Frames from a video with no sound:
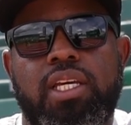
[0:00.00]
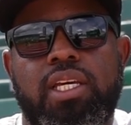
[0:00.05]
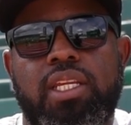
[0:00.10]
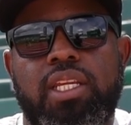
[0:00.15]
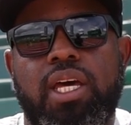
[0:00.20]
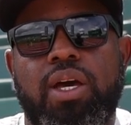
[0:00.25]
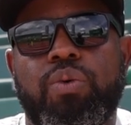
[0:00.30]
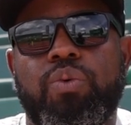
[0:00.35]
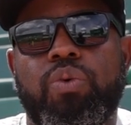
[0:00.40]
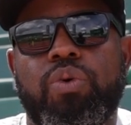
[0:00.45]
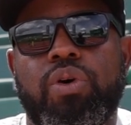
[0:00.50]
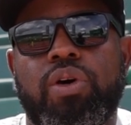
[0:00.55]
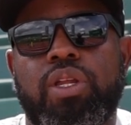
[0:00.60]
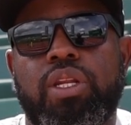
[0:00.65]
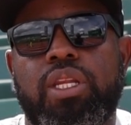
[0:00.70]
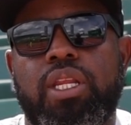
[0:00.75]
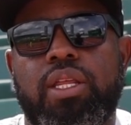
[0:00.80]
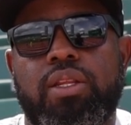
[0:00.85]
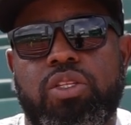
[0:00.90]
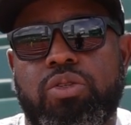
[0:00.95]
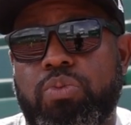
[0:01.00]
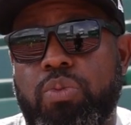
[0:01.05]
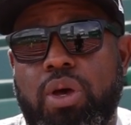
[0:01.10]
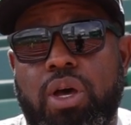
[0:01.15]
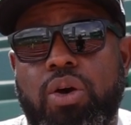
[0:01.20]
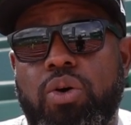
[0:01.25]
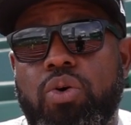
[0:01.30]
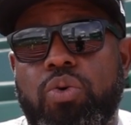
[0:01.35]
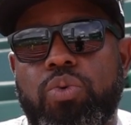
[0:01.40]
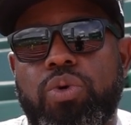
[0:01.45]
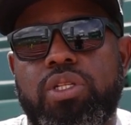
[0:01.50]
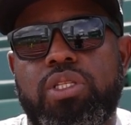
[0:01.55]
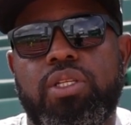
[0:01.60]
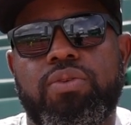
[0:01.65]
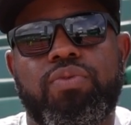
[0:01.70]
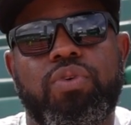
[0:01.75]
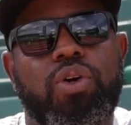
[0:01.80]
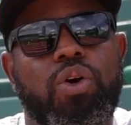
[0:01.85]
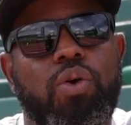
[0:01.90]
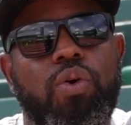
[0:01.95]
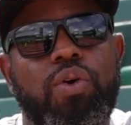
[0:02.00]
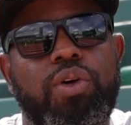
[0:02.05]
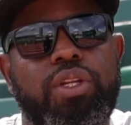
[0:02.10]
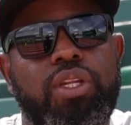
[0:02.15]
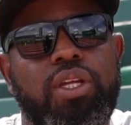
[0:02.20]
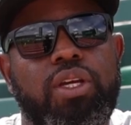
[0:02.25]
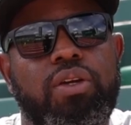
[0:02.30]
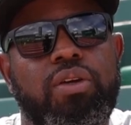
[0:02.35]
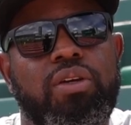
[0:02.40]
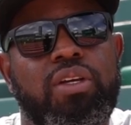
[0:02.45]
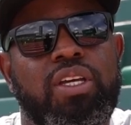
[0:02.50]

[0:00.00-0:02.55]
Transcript: and I and that's my whole reason for going there.